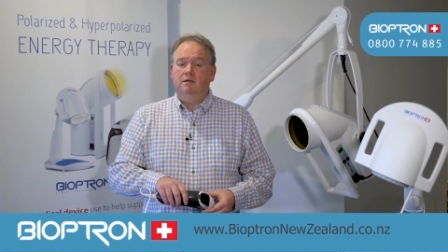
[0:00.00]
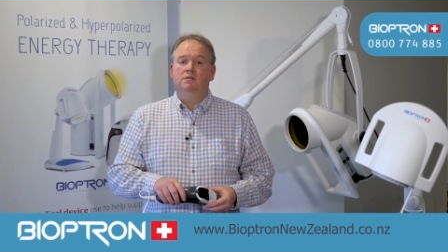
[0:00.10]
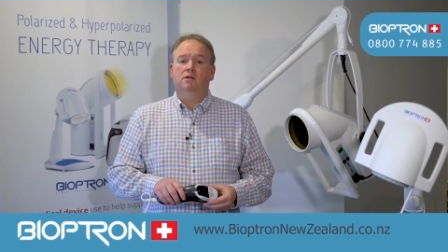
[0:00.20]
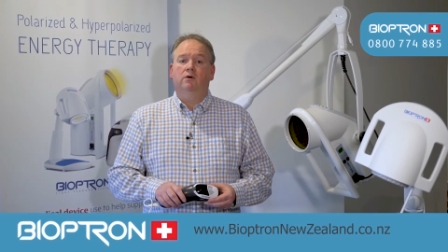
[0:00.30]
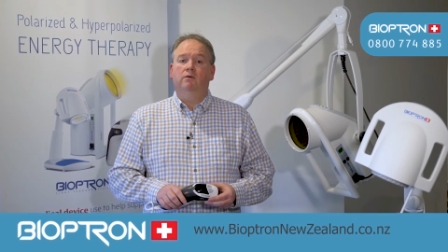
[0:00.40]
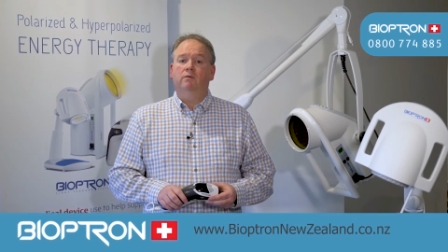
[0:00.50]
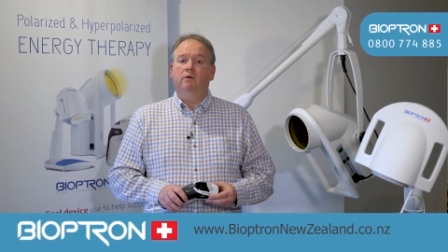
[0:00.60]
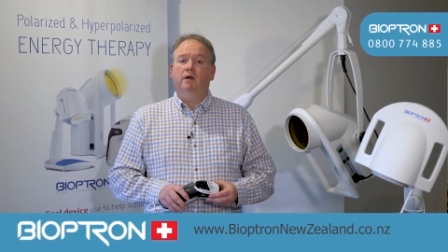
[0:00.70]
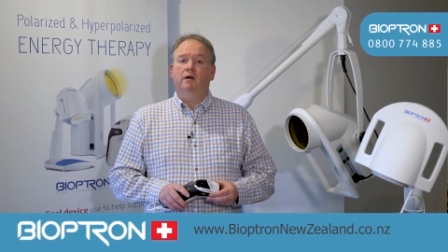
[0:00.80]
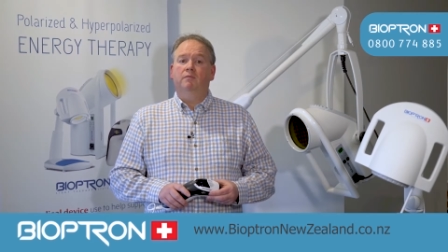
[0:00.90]
so
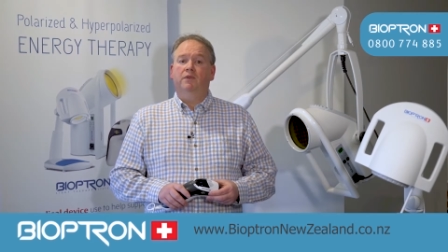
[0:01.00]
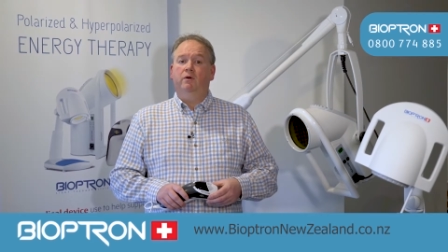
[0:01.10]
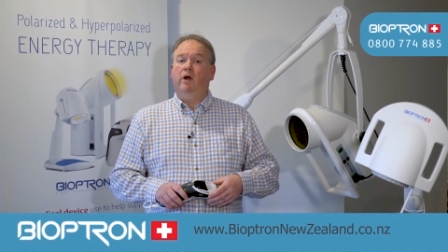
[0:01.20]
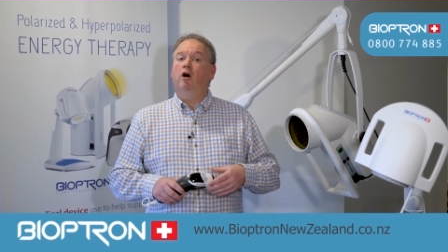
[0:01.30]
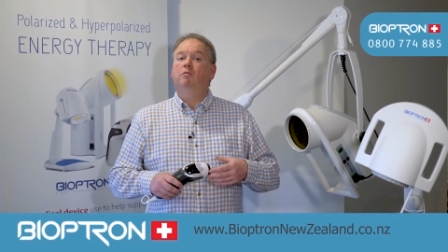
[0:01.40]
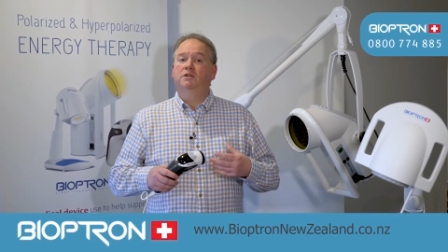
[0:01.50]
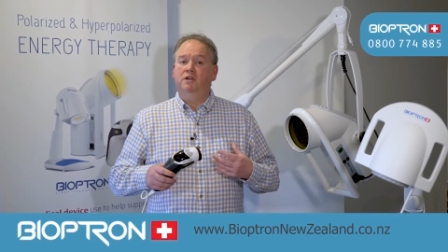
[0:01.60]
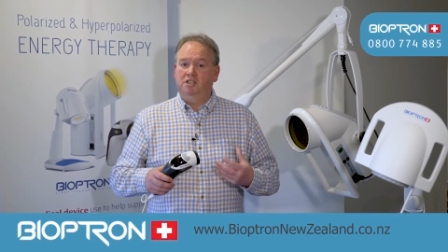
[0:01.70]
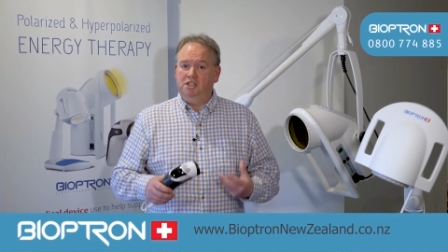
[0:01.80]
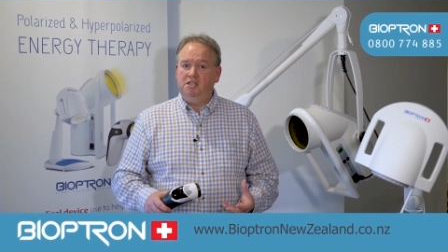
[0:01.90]
that'll help the
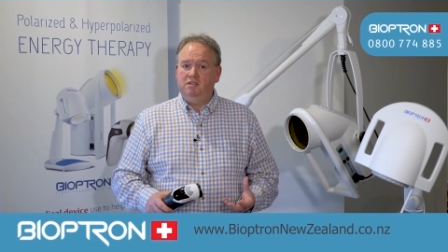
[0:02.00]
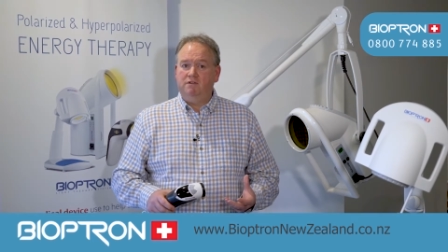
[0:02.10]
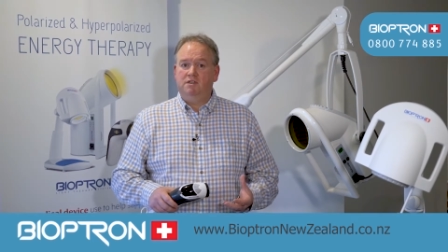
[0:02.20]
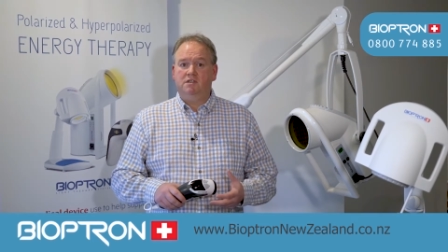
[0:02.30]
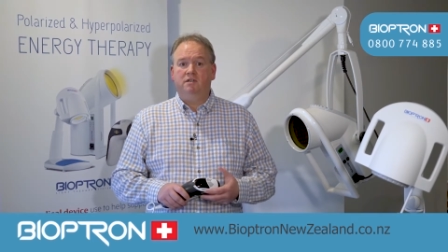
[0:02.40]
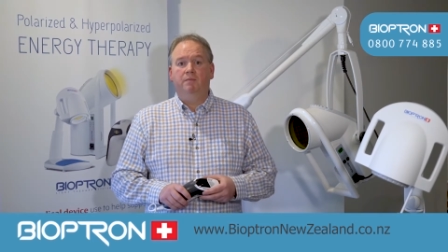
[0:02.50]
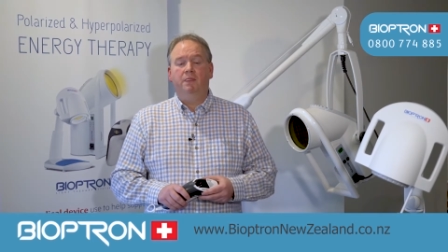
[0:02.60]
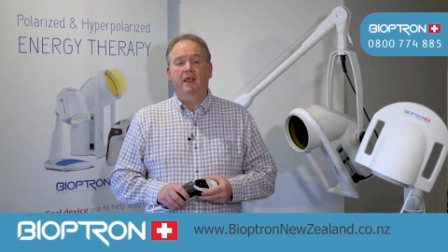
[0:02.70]
digestive system.